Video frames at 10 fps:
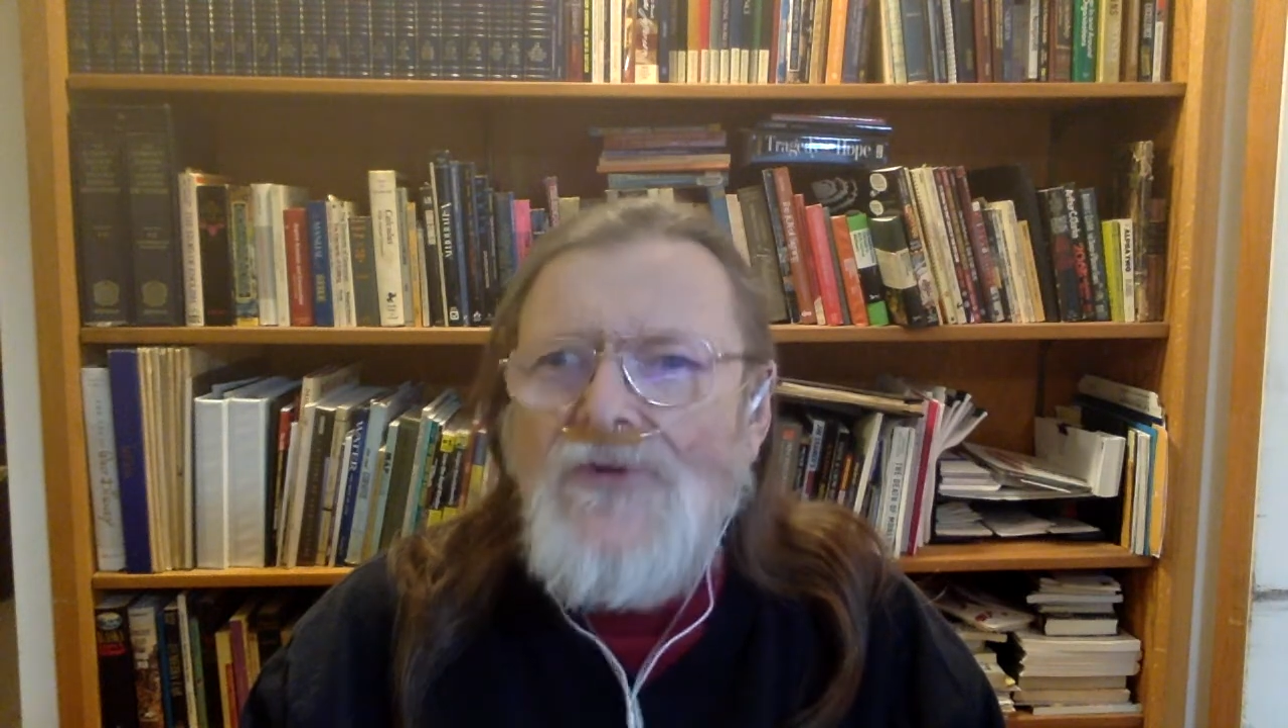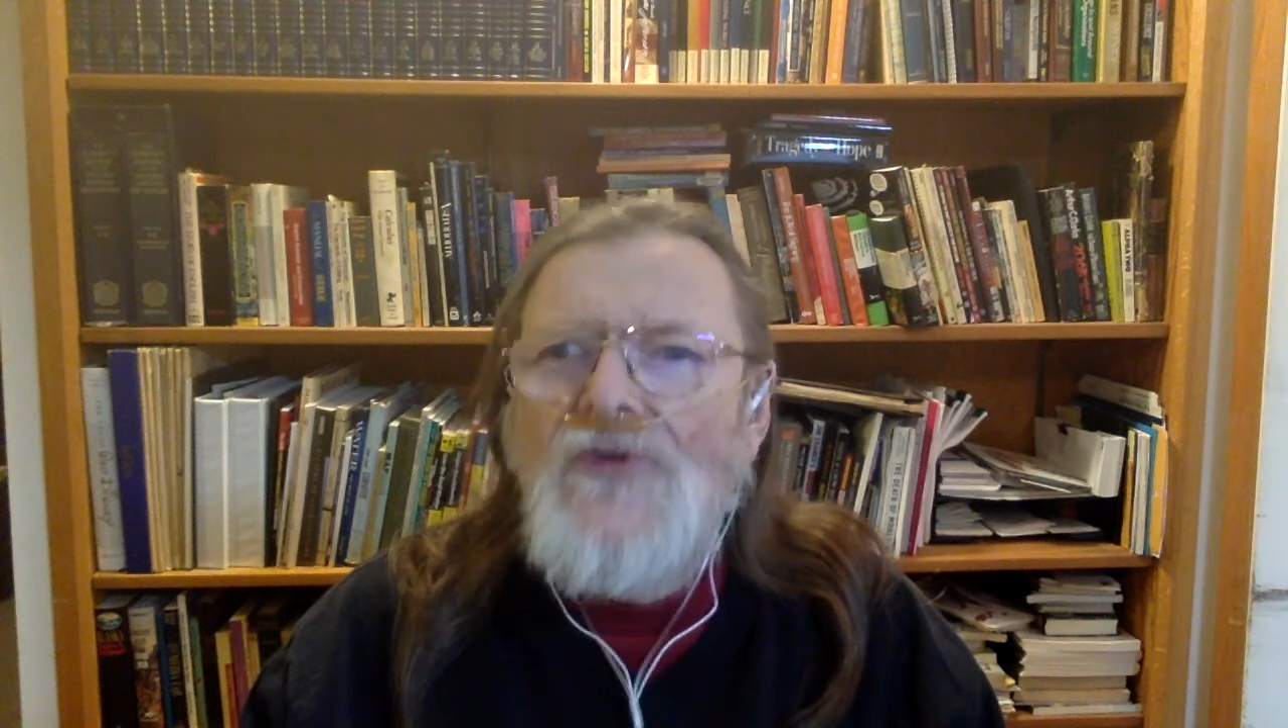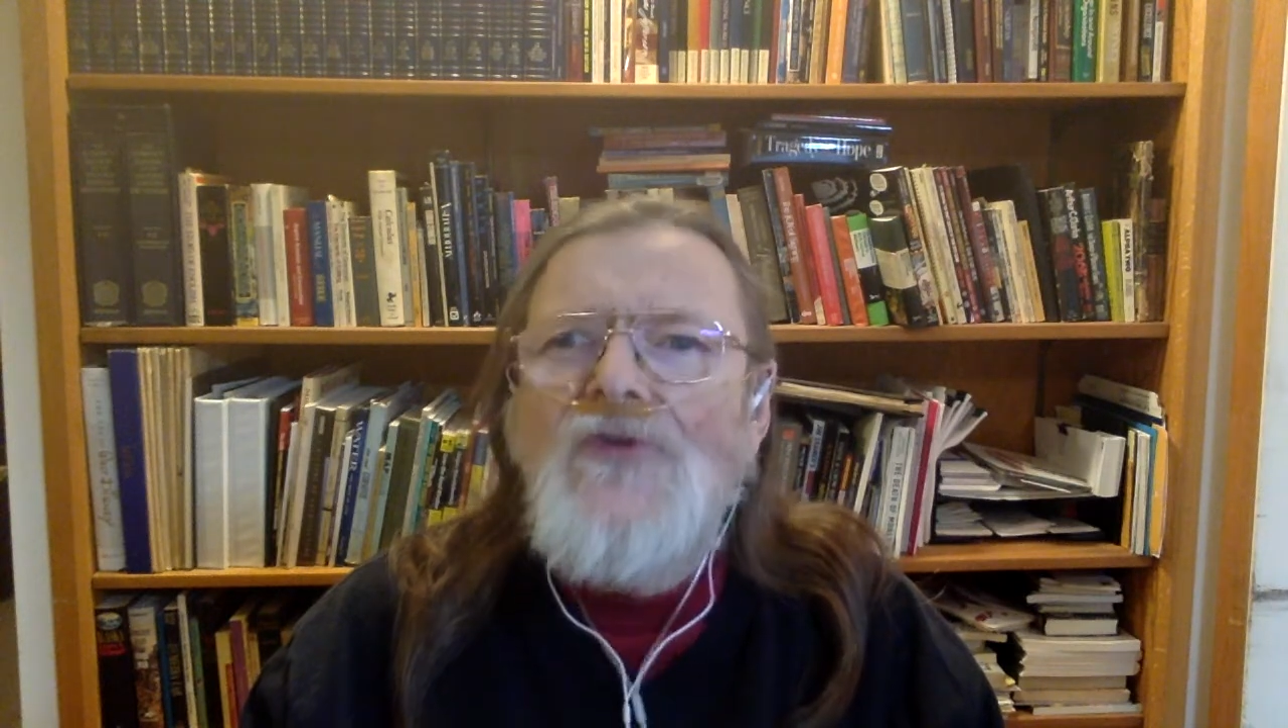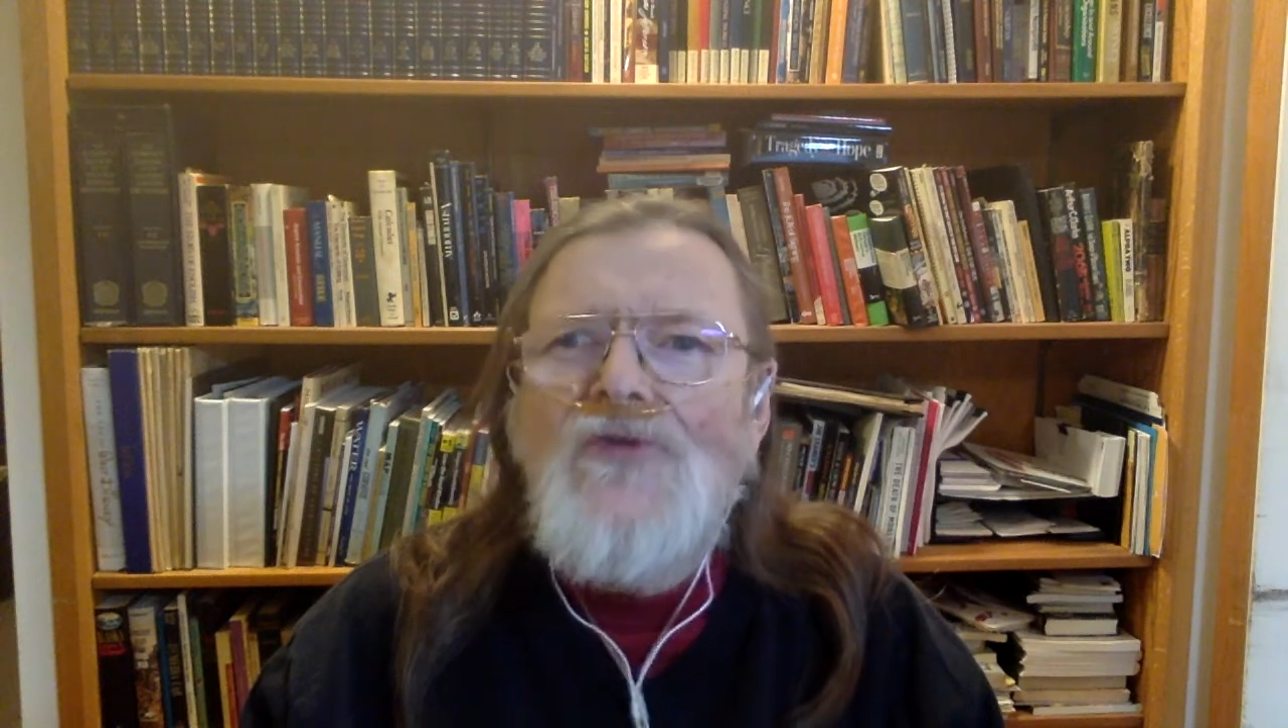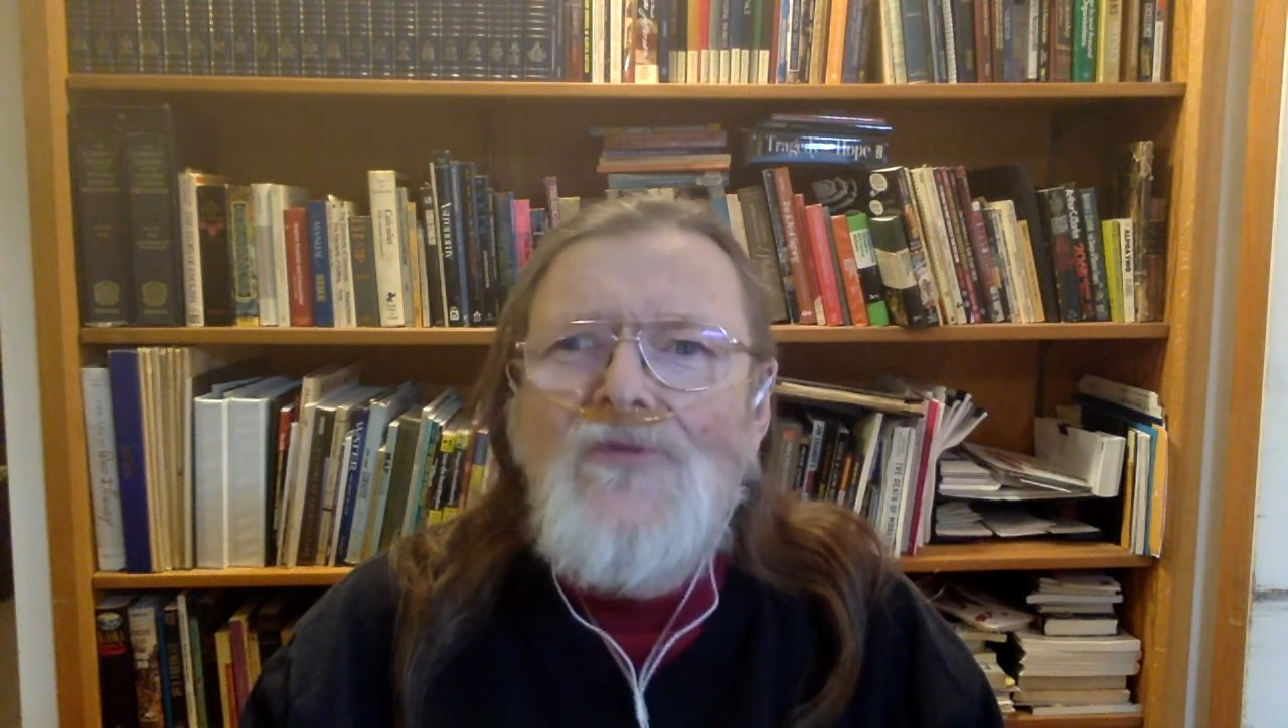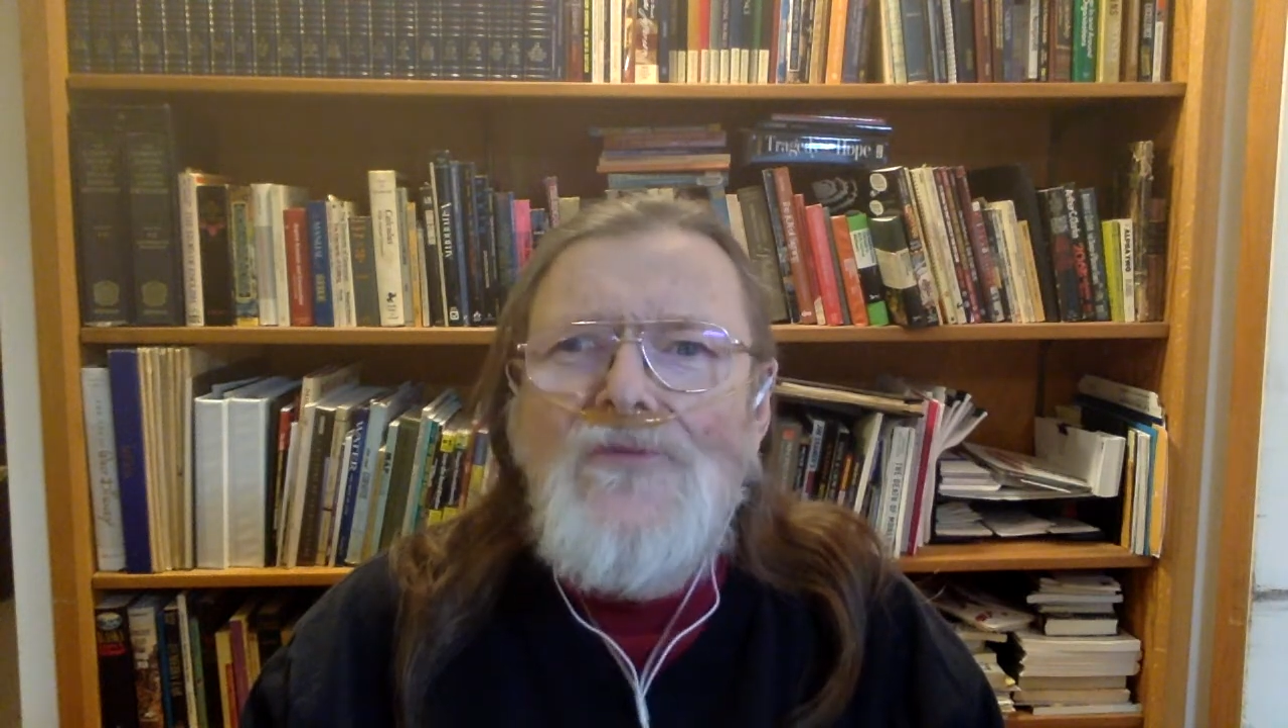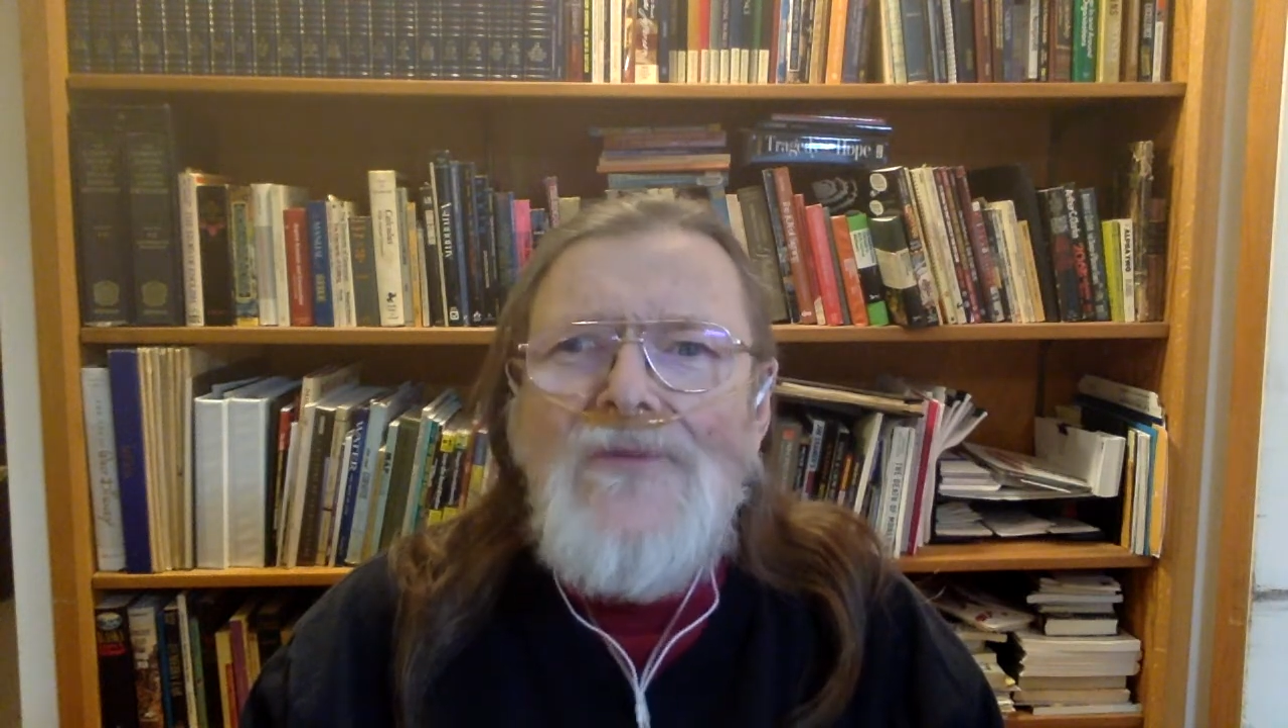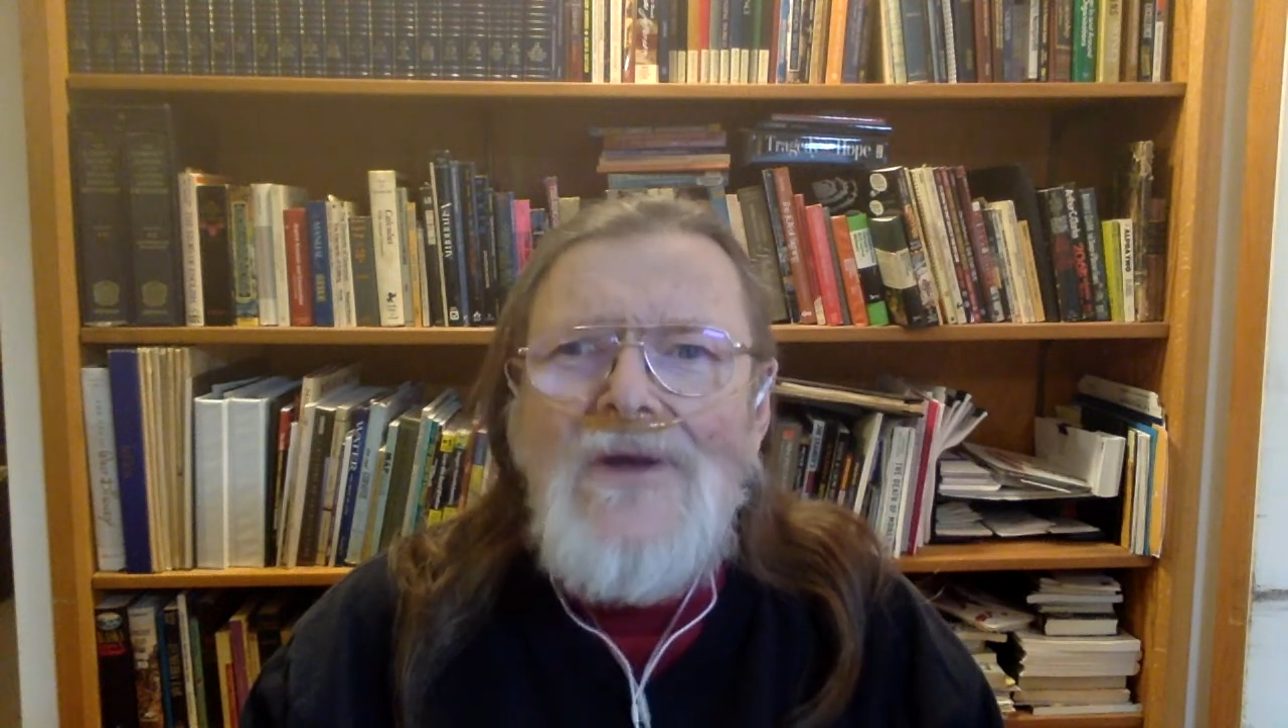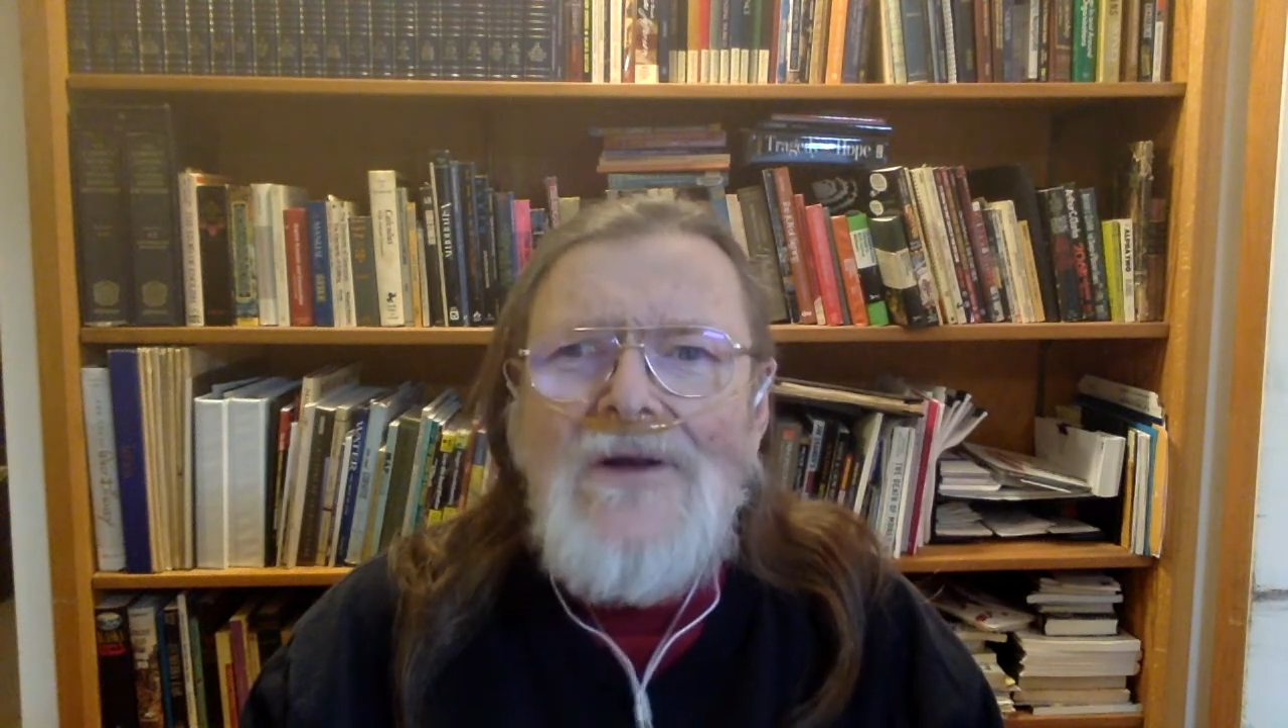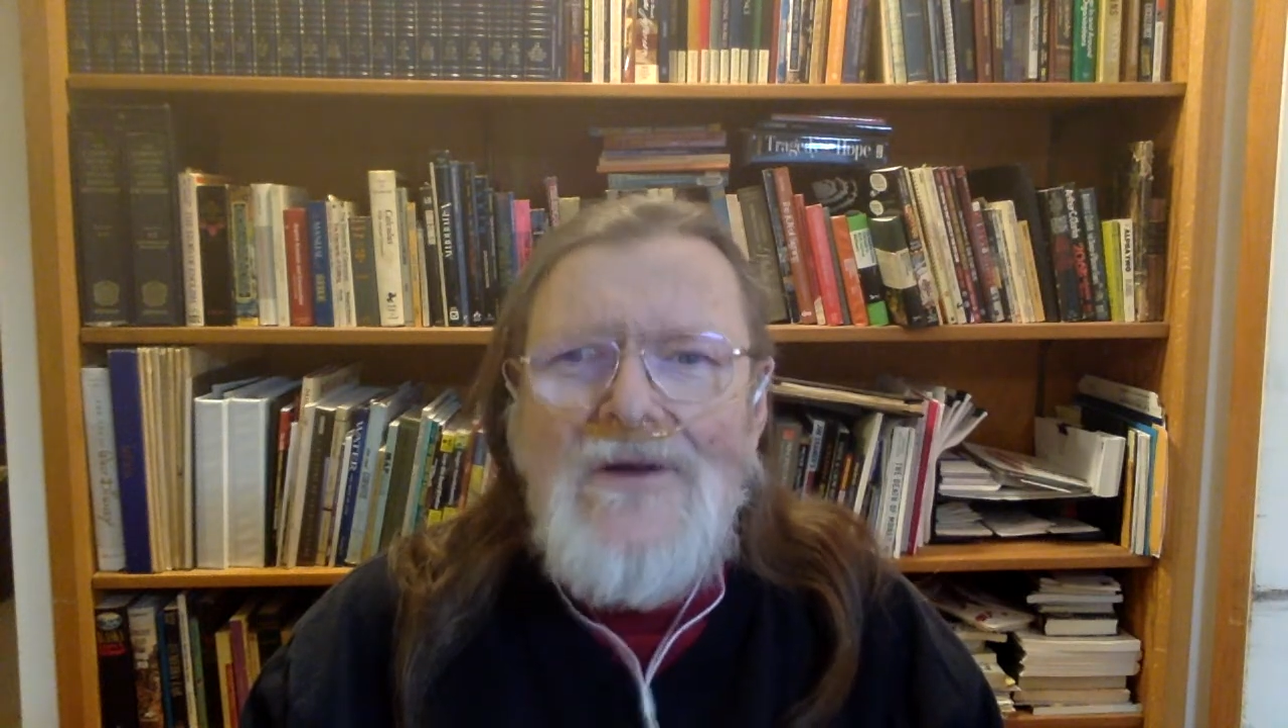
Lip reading: room